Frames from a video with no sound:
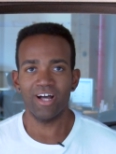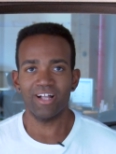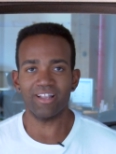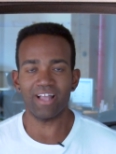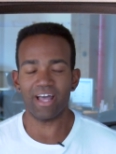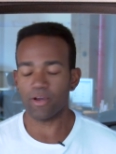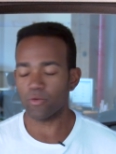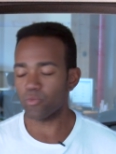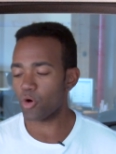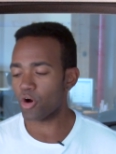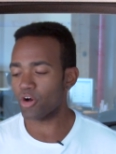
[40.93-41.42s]

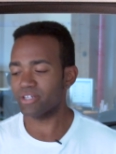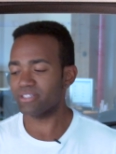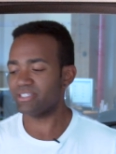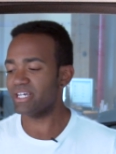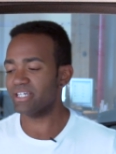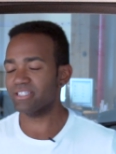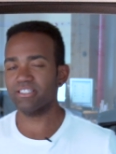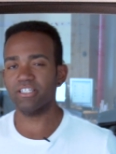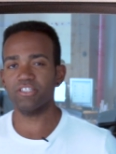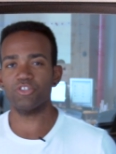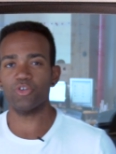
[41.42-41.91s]
Like, we're
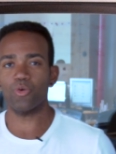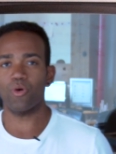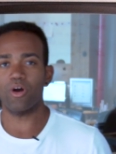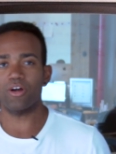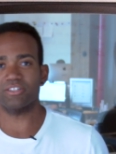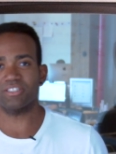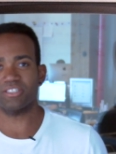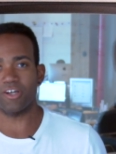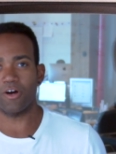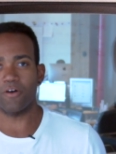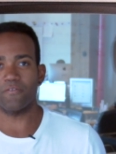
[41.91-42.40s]
addicted to
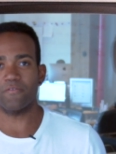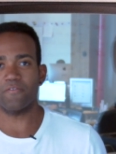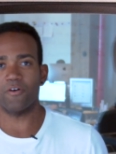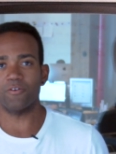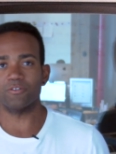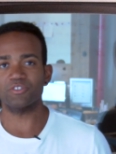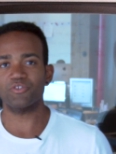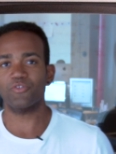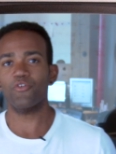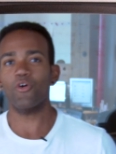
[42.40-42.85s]
our cell phones.